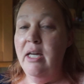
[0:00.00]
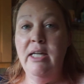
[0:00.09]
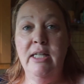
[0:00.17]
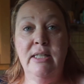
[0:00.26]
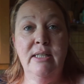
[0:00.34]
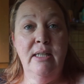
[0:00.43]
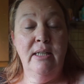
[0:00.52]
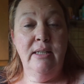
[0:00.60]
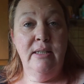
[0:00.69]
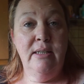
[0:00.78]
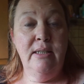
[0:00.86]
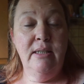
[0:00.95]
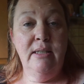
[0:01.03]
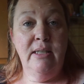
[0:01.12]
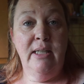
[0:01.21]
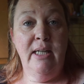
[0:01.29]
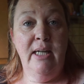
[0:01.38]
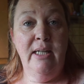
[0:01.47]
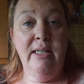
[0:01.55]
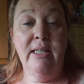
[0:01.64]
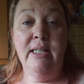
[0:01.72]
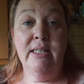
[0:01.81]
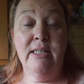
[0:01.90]
he decided that he
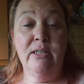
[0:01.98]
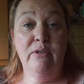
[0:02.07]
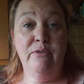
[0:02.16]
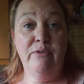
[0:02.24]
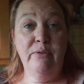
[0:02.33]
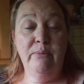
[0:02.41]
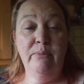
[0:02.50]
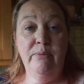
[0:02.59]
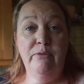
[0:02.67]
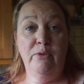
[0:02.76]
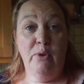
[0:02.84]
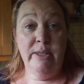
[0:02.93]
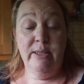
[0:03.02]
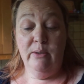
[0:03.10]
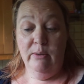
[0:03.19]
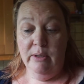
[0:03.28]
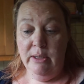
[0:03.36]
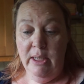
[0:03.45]
needed stuff for school.